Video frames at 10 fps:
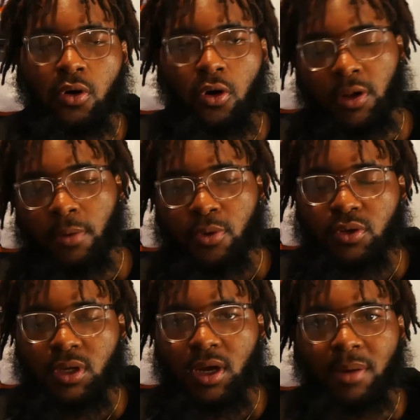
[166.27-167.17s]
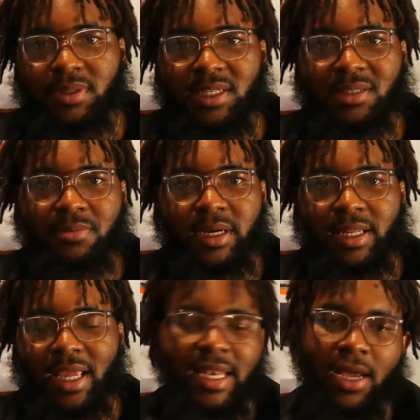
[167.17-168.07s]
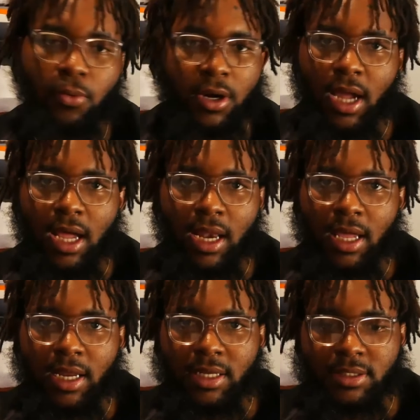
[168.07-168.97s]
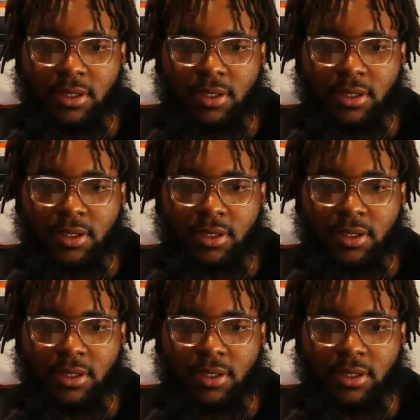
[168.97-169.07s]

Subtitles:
or their musical composition, but it didn't work out like that.